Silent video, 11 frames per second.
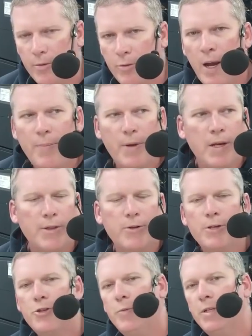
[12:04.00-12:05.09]
There might be another
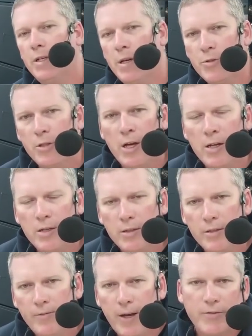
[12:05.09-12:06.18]
instrument that comes along
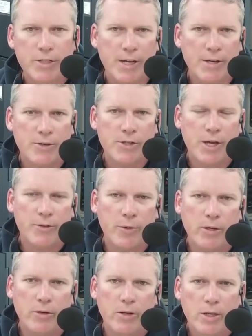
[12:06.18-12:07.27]
5 or 10 years down the
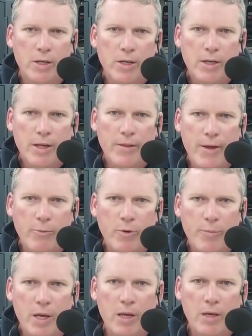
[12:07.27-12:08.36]
road that will
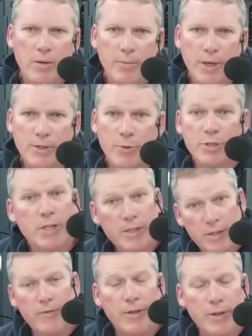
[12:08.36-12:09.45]
be much more
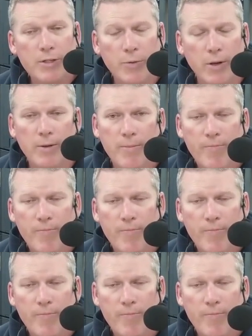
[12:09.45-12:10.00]
sensitive than this one.